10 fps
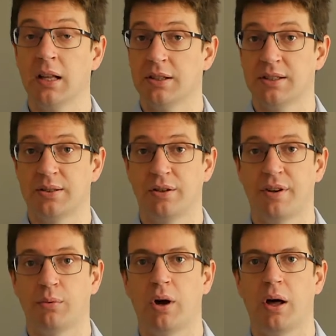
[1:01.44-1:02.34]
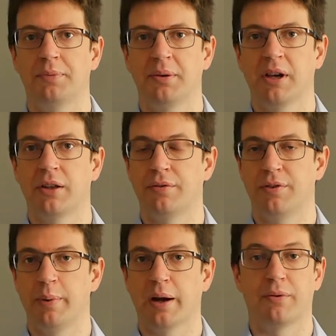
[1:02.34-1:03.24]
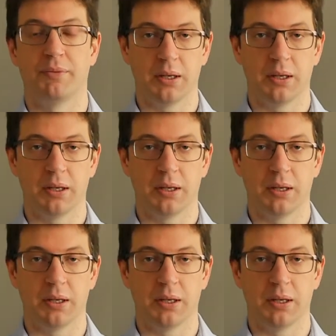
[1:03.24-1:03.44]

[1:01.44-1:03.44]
This survey will help them gather feedback from the